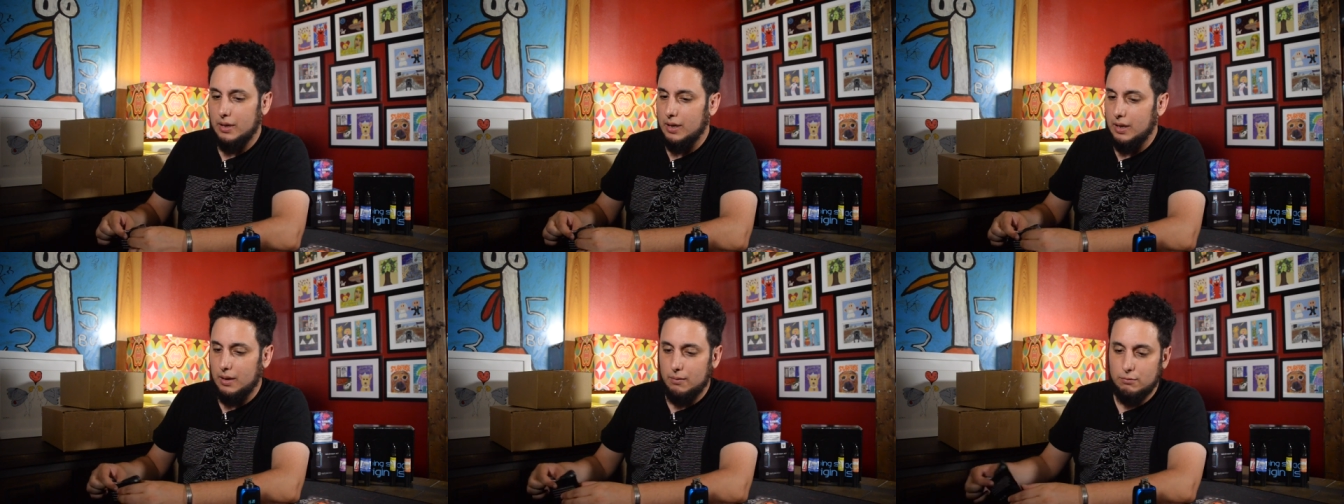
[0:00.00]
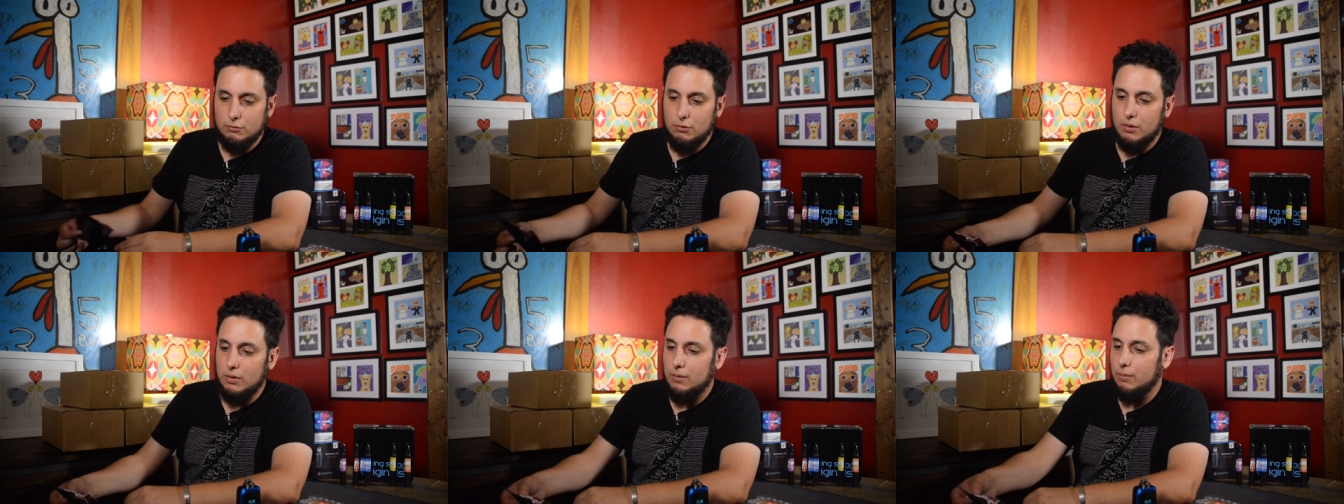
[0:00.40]

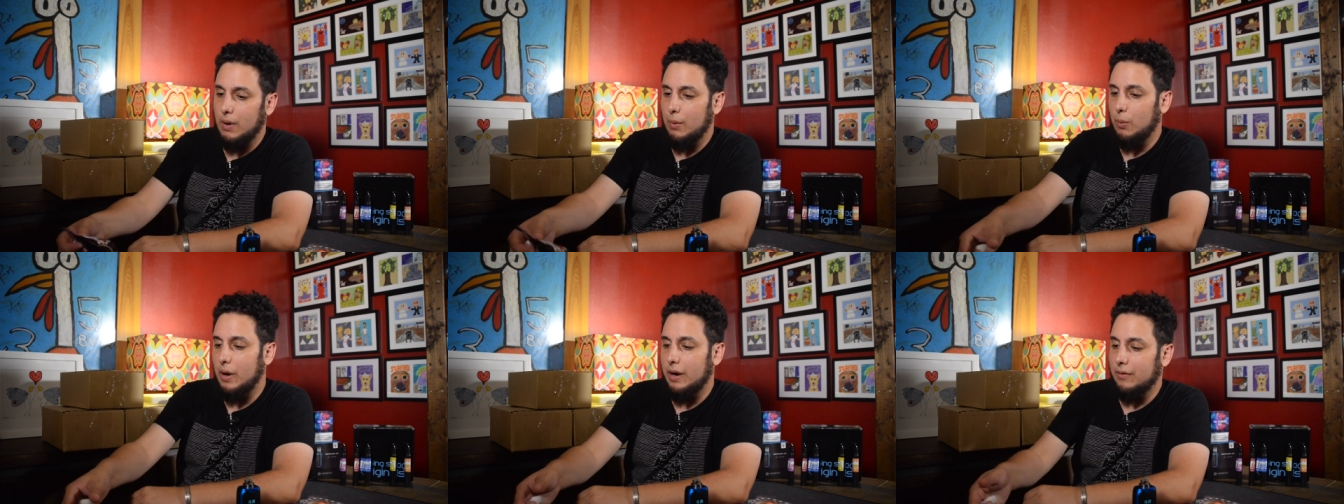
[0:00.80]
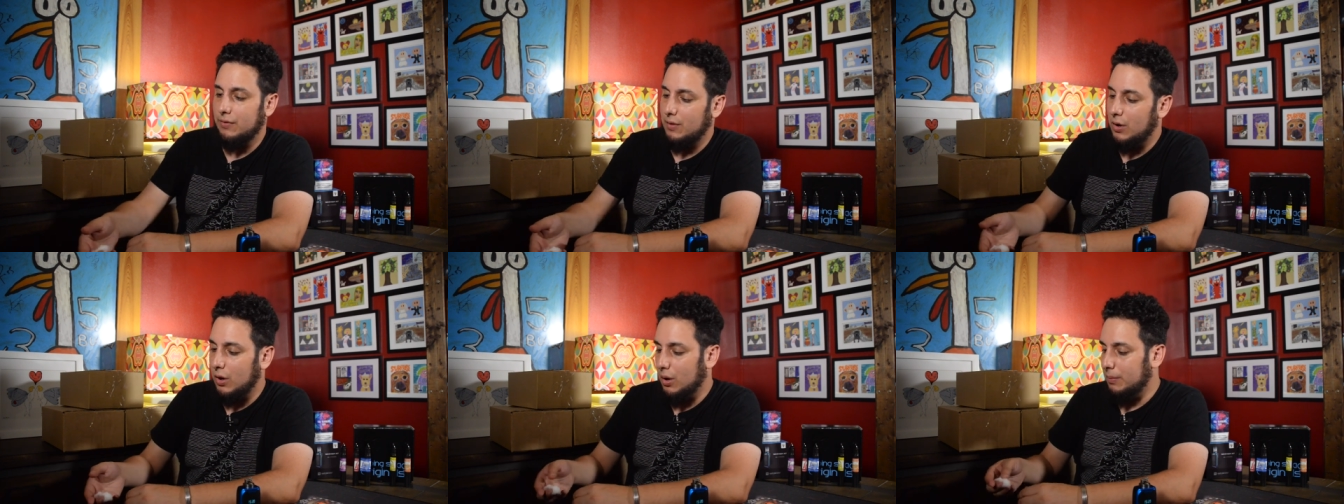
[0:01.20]
Um, my
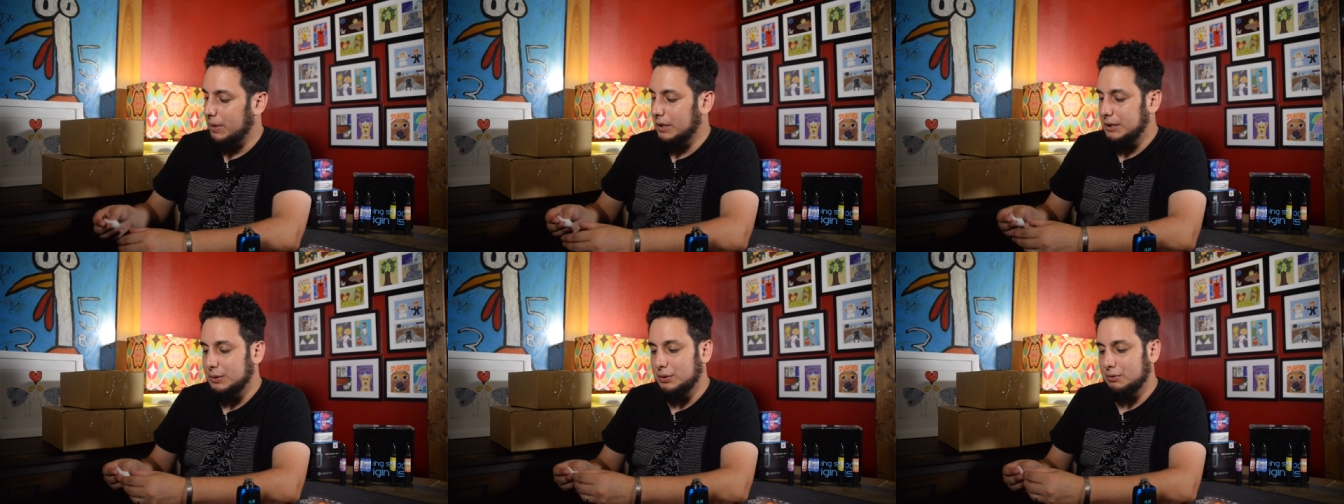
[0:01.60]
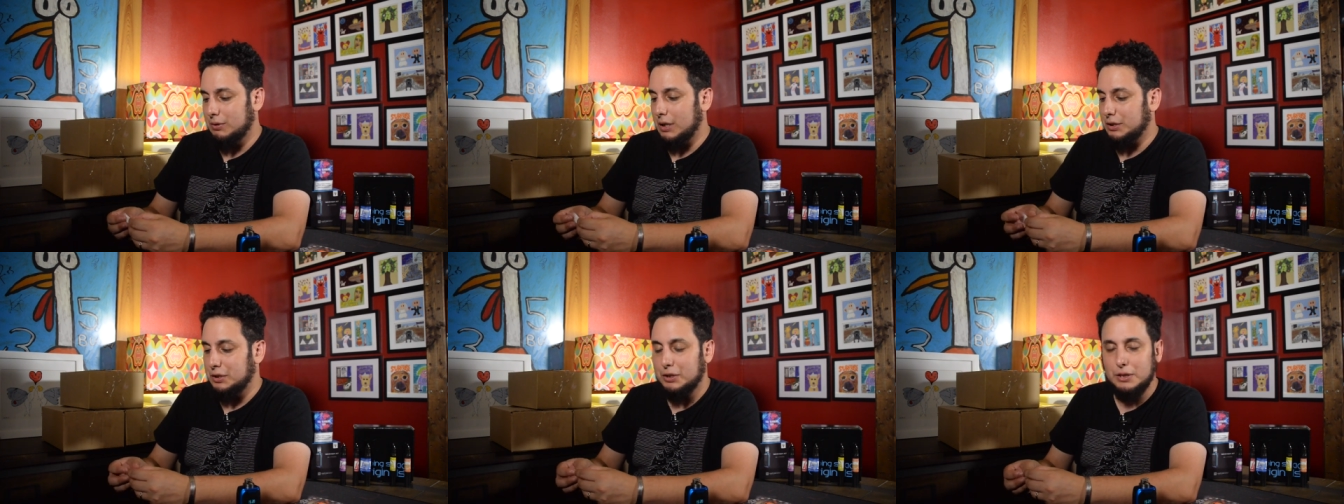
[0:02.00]
wife called me, she was
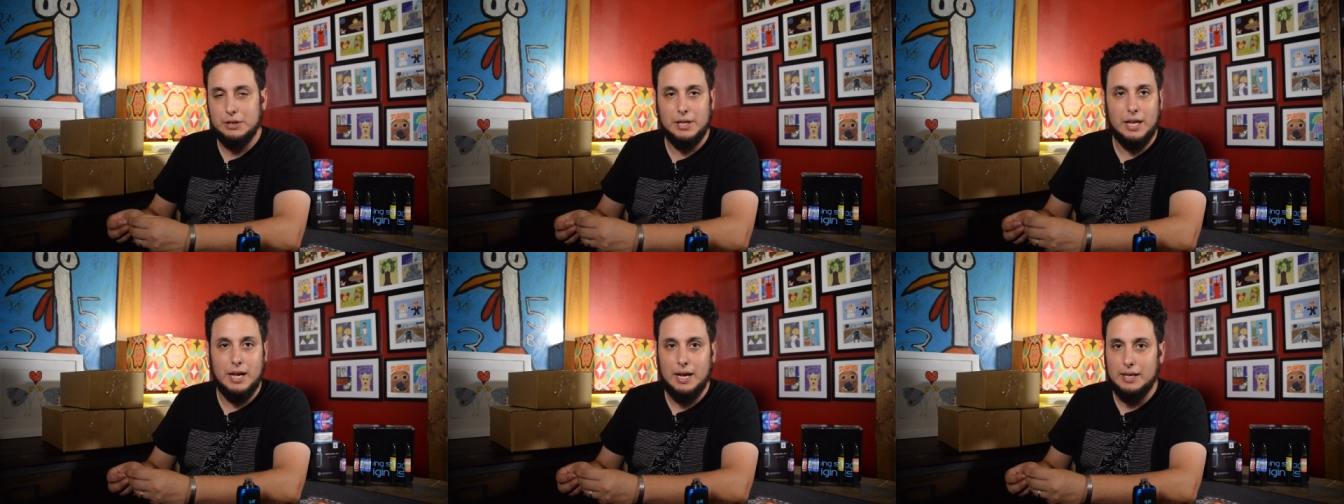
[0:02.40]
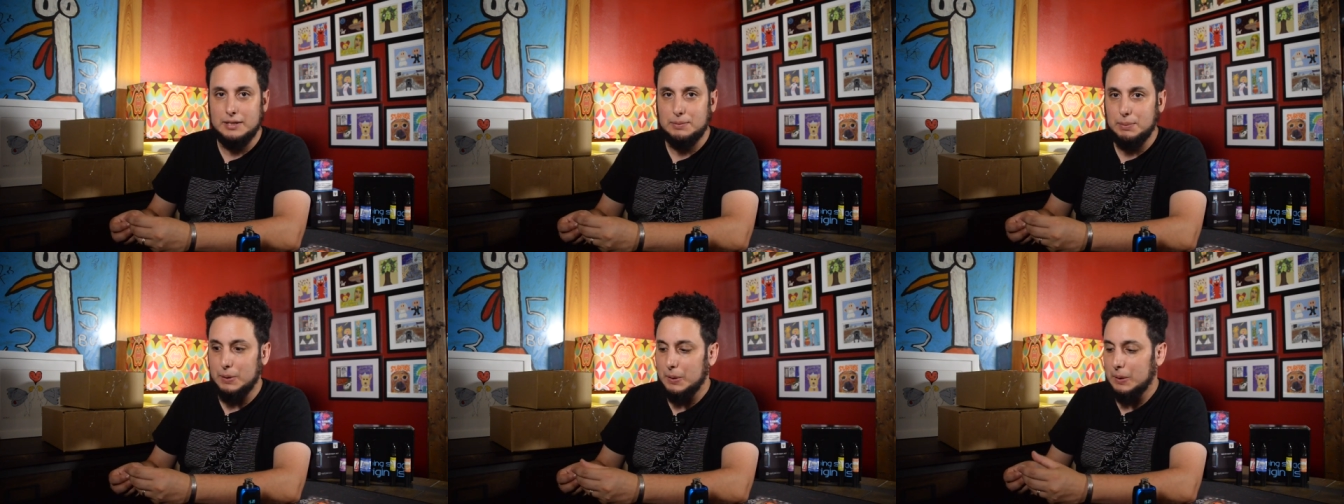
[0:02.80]
rushing her to the
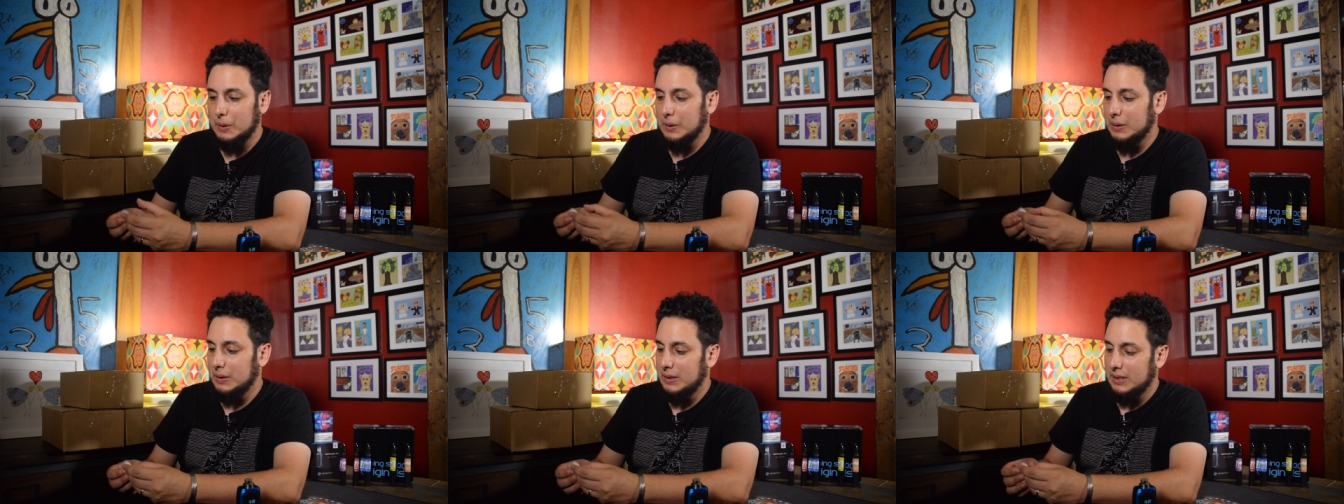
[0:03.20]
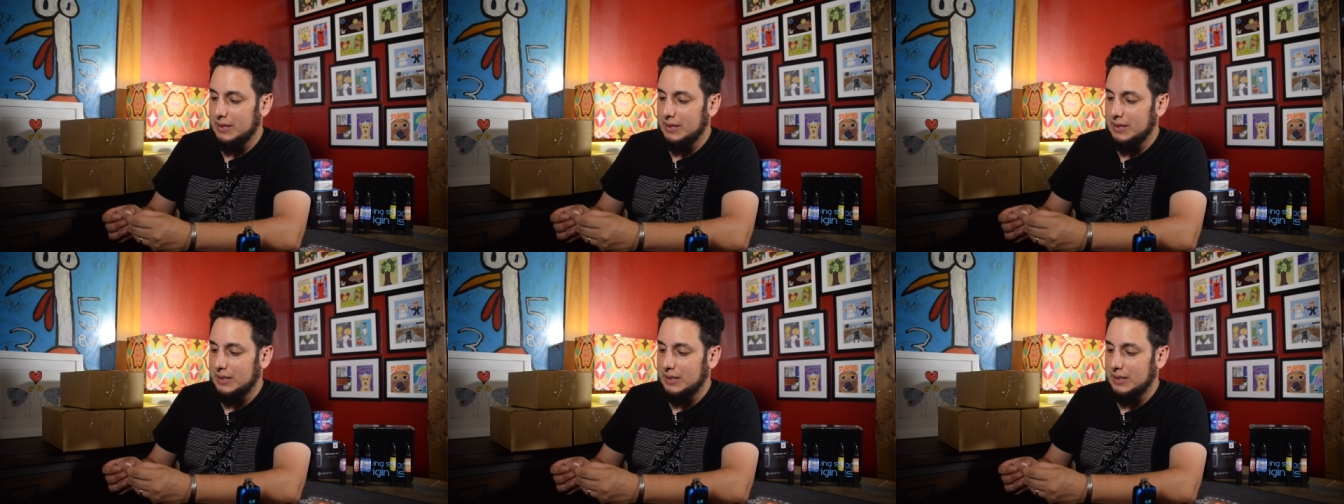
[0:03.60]
hospital,